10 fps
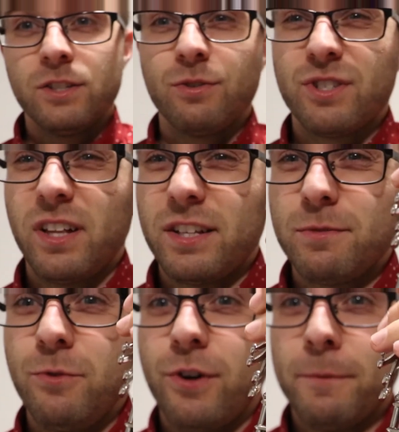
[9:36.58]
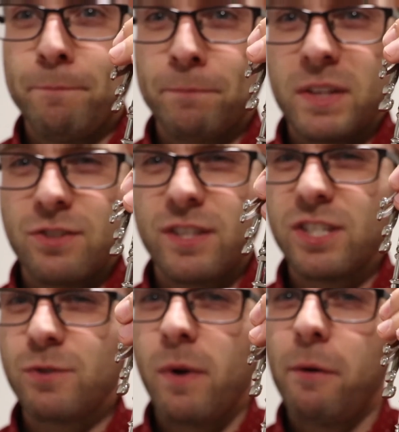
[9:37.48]
So it's a lot smoother. So
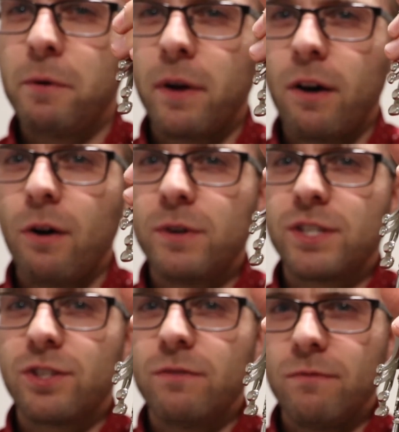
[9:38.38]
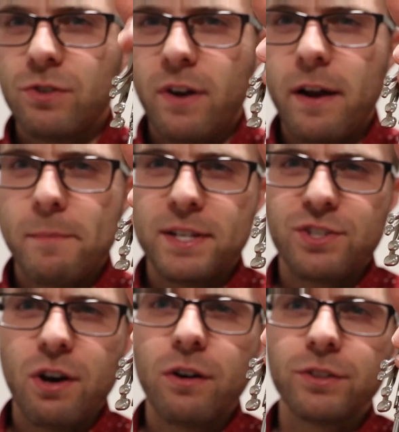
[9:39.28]
this is why we want to always try our
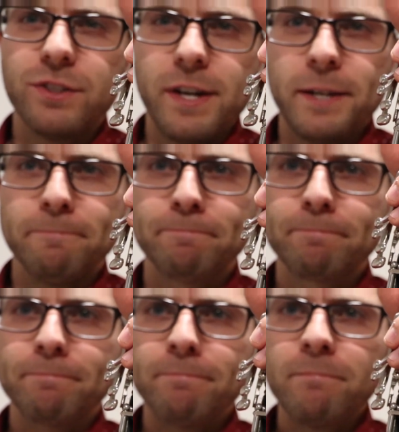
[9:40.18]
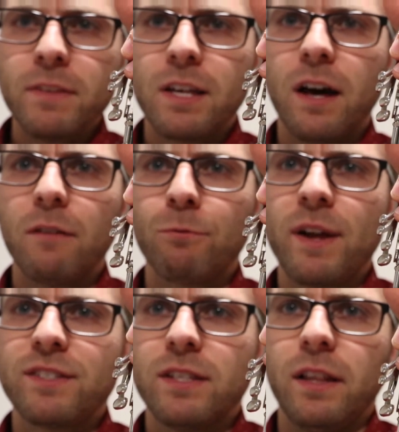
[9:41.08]
best to alternate
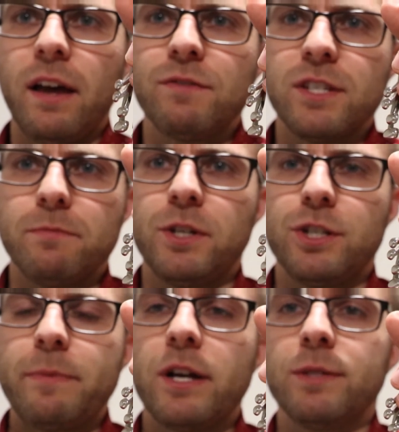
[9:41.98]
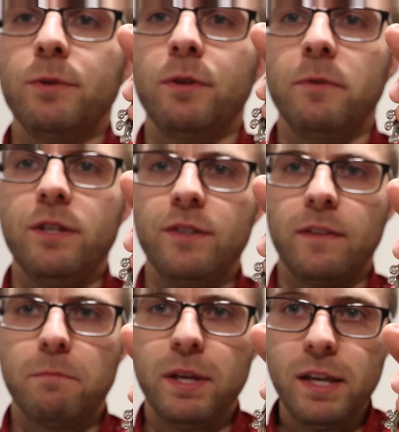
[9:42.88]
rights and lefts as much as possible when we're
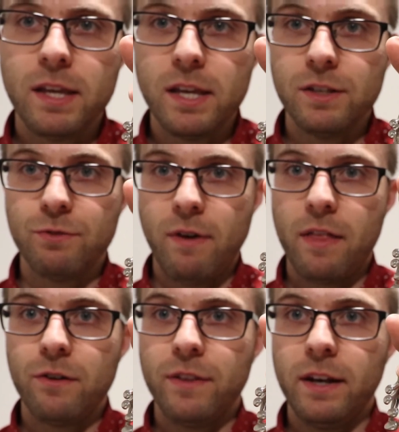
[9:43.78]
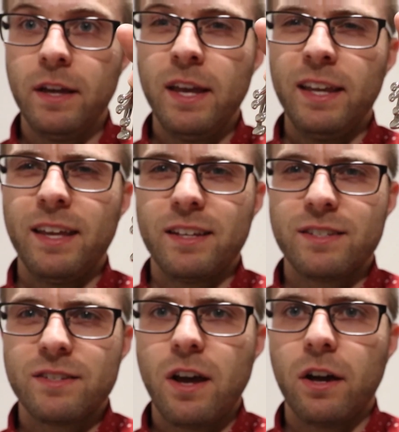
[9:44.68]
using the pinky keys, rather than getting
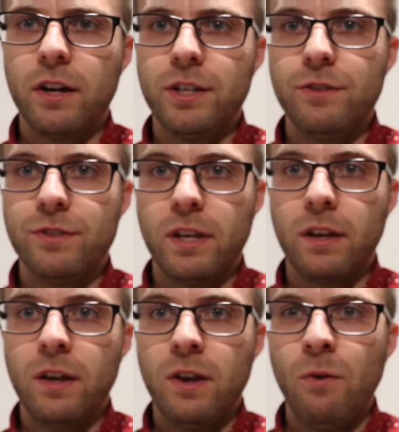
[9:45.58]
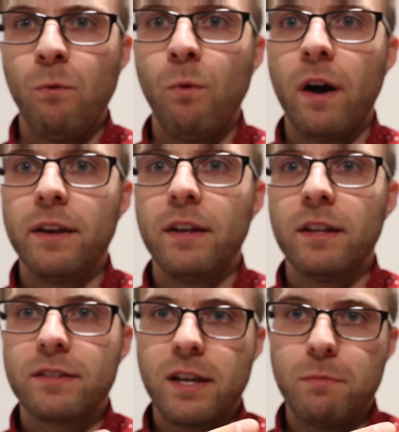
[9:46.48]
stuck on using one
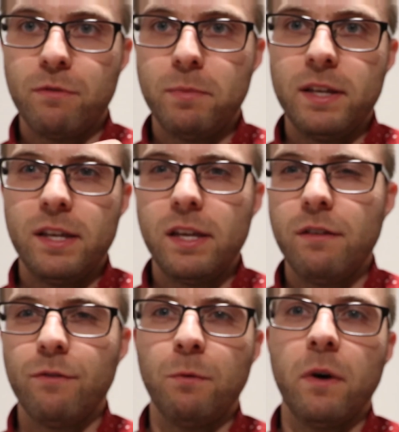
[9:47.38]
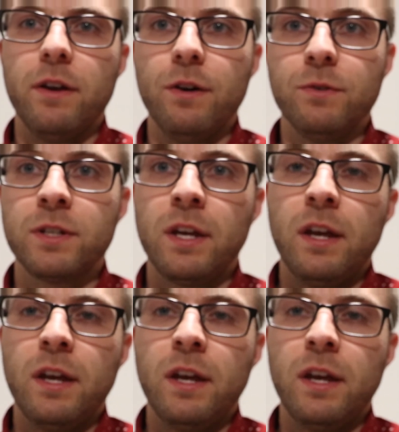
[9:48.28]
type of pinky key for one note.